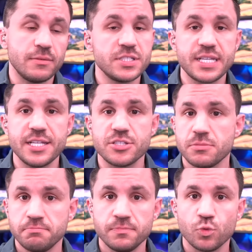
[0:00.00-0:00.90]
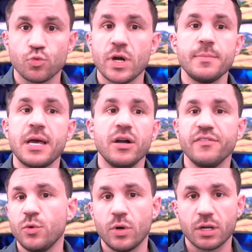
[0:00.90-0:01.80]
states run them however
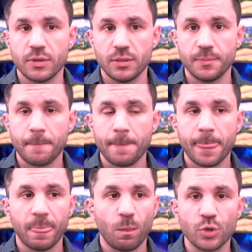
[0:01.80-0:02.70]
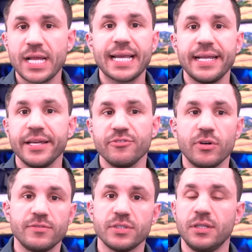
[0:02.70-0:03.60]
you want to run them. We're not getting
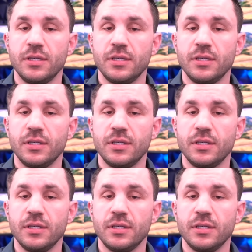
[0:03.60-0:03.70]
involved.